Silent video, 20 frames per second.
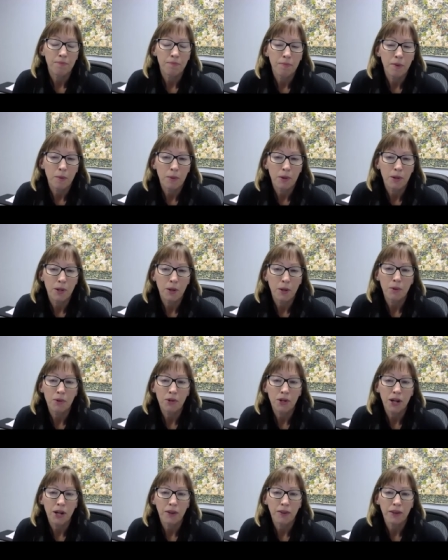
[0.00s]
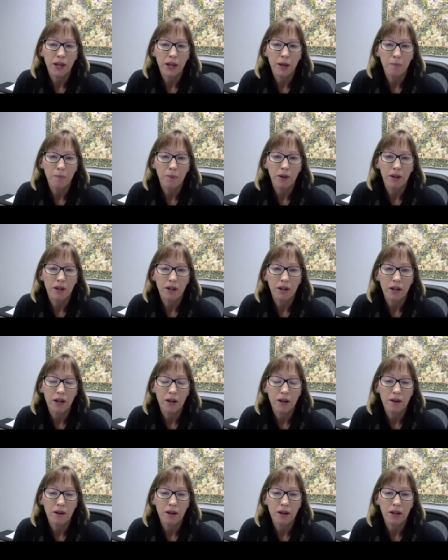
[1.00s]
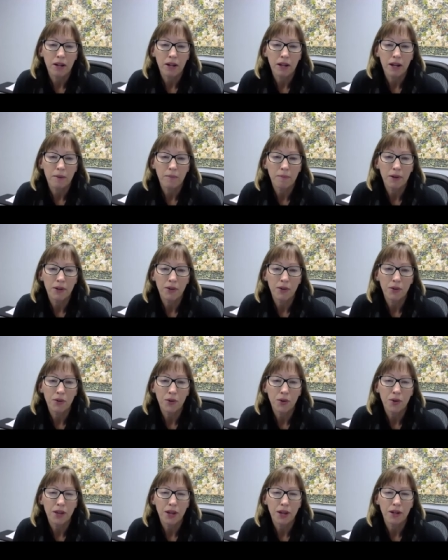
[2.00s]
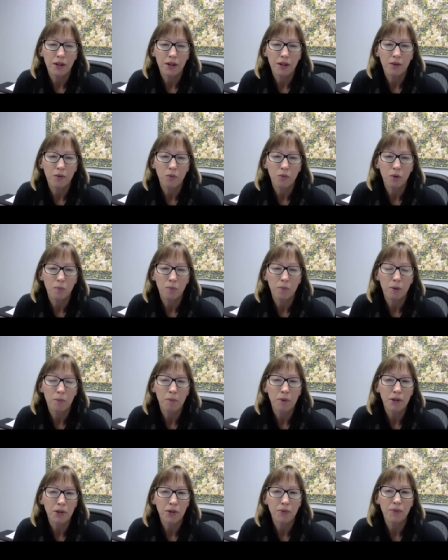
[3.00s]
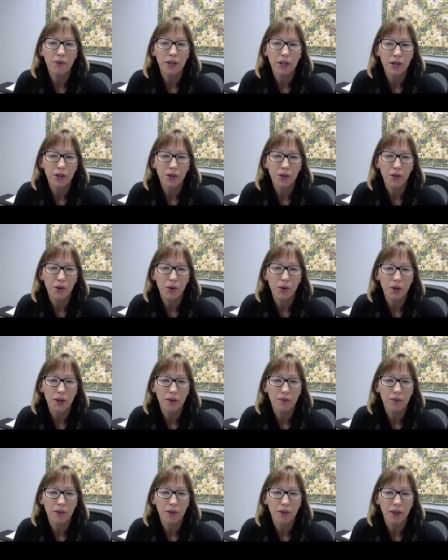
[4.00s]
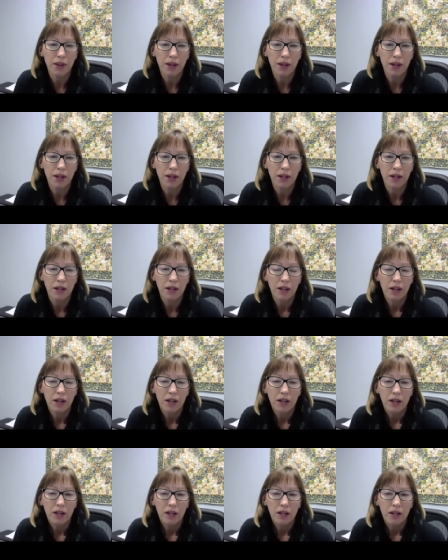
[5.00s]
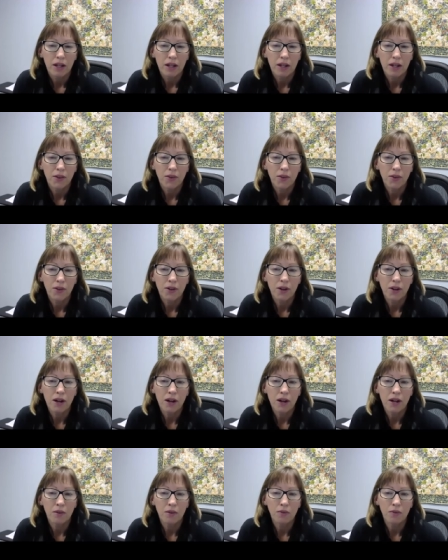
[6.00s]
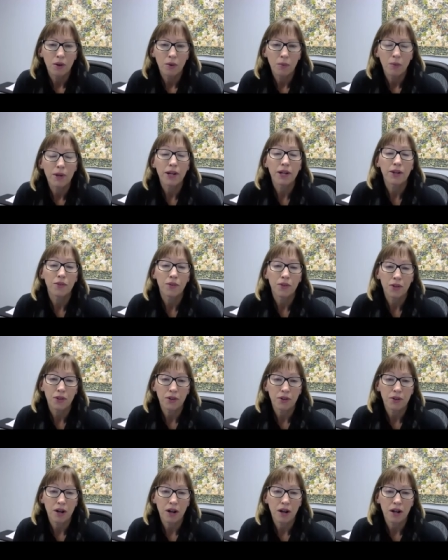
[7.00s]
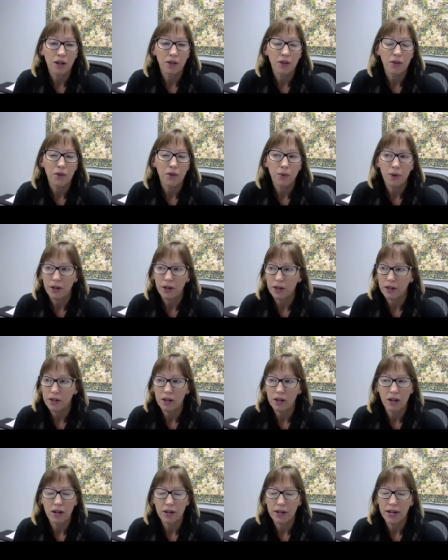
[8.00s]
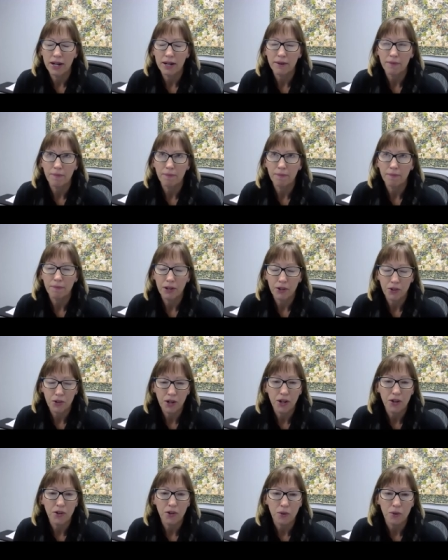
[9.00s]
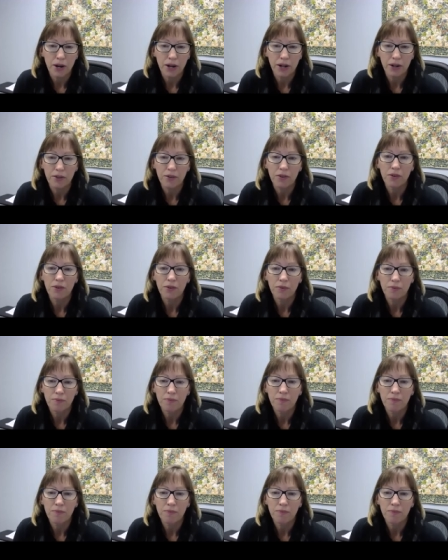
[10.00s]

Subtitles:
maybe double check that, but I'm not sure that would be much of an issue, given that it's not what we consider not educational records.